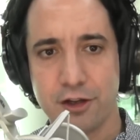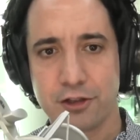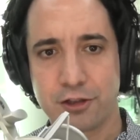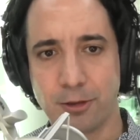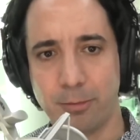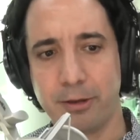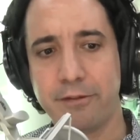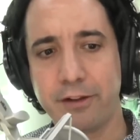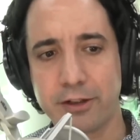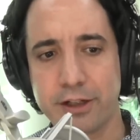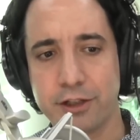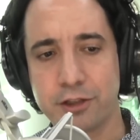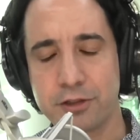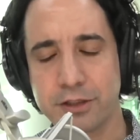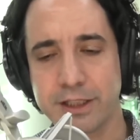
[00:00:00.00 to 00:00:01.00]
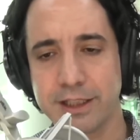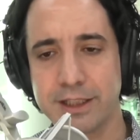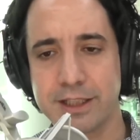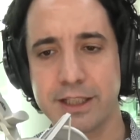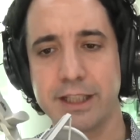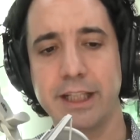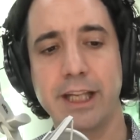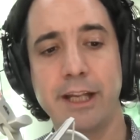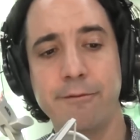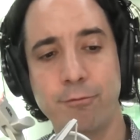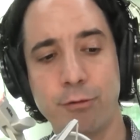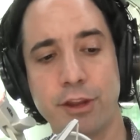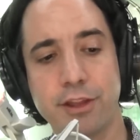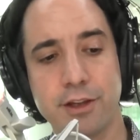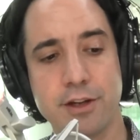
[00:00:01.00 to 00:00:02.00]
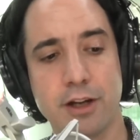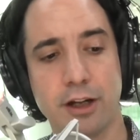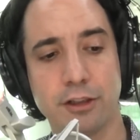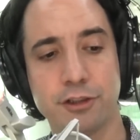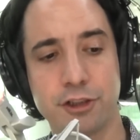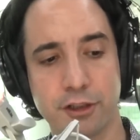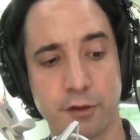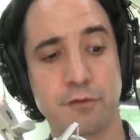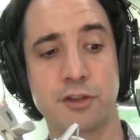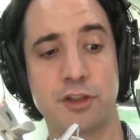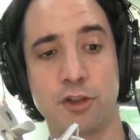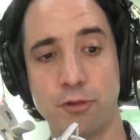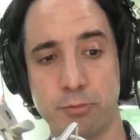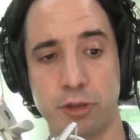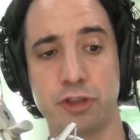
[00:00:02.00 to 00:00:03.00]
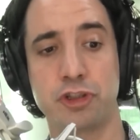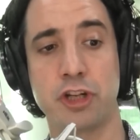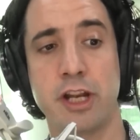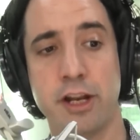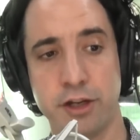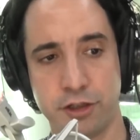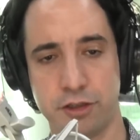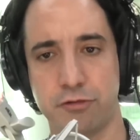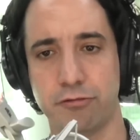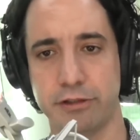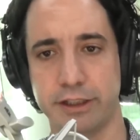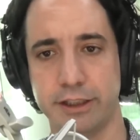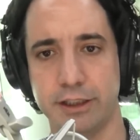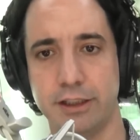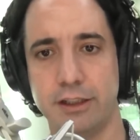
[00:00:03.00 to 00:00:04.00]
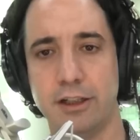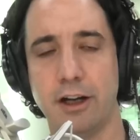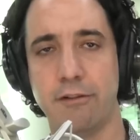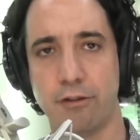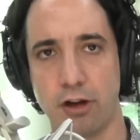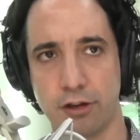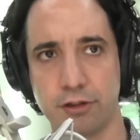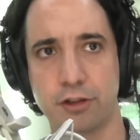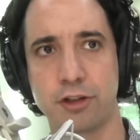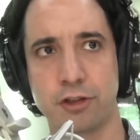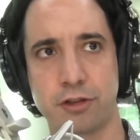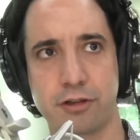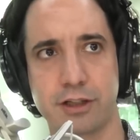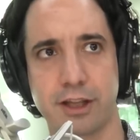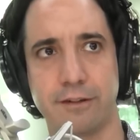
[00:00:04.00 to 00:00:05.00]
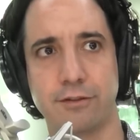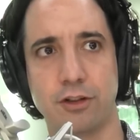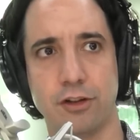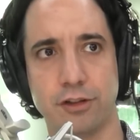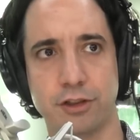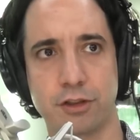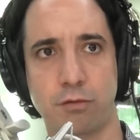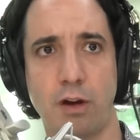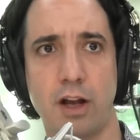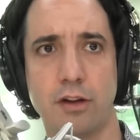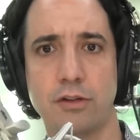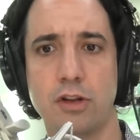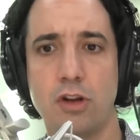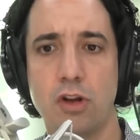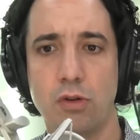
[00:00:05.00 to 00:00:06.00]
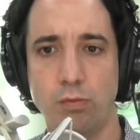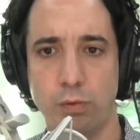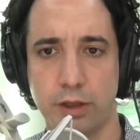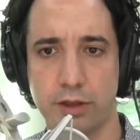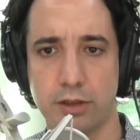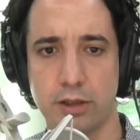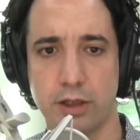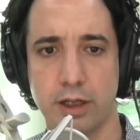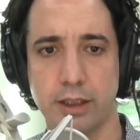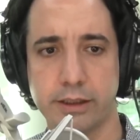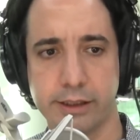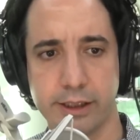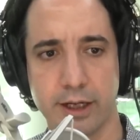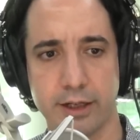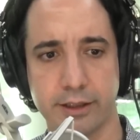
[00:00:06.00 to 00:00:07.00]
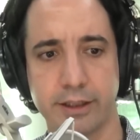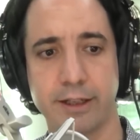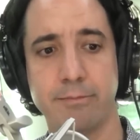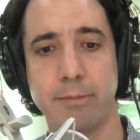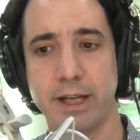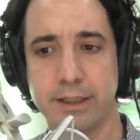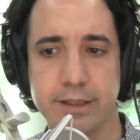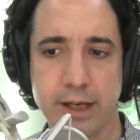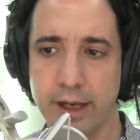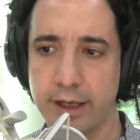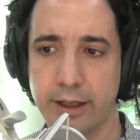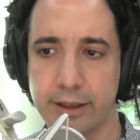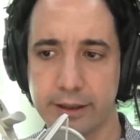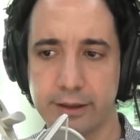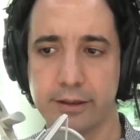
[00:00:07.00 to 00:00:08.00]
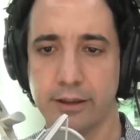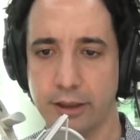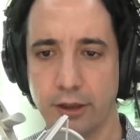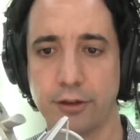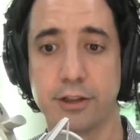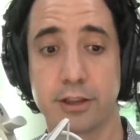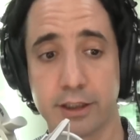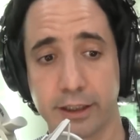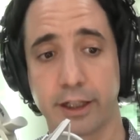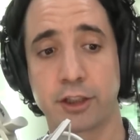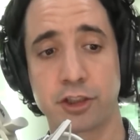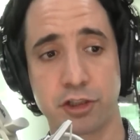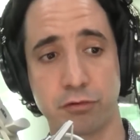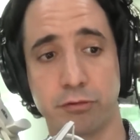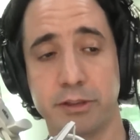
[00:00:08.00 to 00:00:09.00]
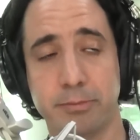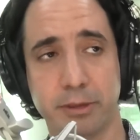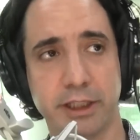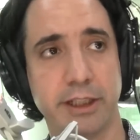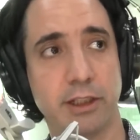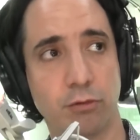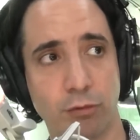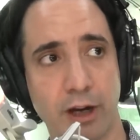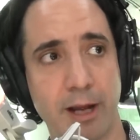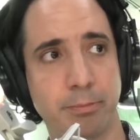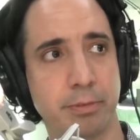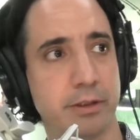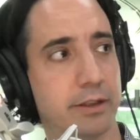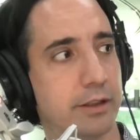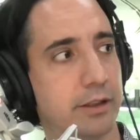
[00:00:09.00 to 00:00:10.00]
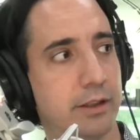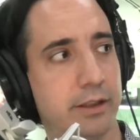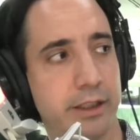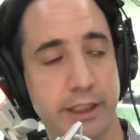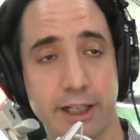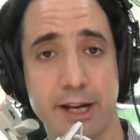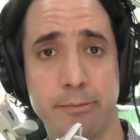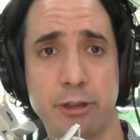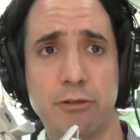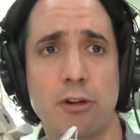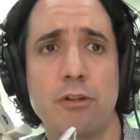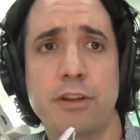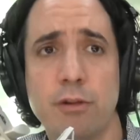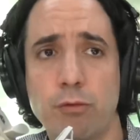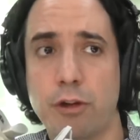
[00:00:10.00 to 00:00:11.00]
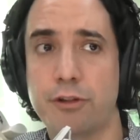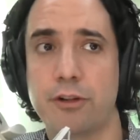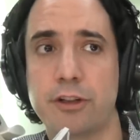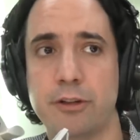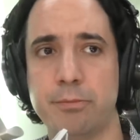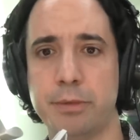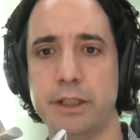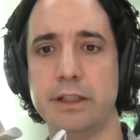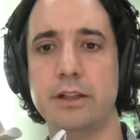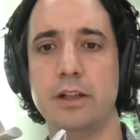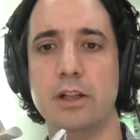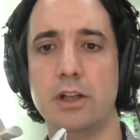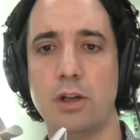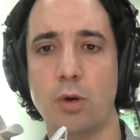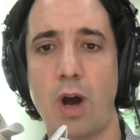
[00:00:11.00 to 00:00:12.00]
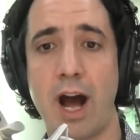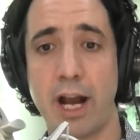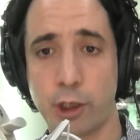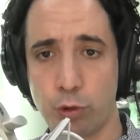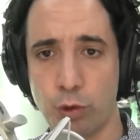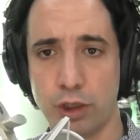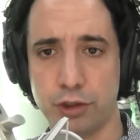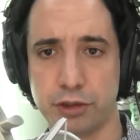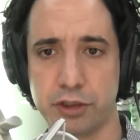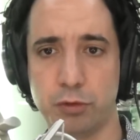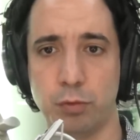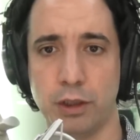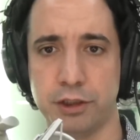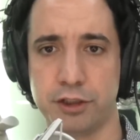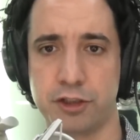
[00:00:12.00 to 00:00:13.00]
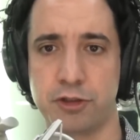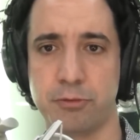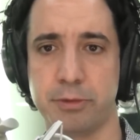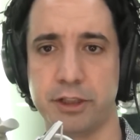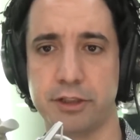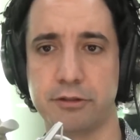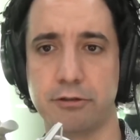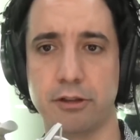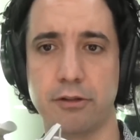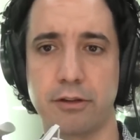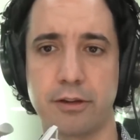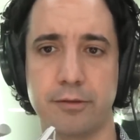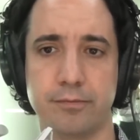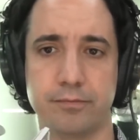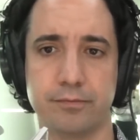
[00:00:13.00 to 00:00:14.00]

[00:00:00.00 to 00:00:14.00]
So it'll be very interesting to see if, with the knowledge of so much history of other countries that have gone this route, whether uh, Guyana can maintain, you know, this like extremely rapid economic growth, and whether it could be high quality, well distributed growth.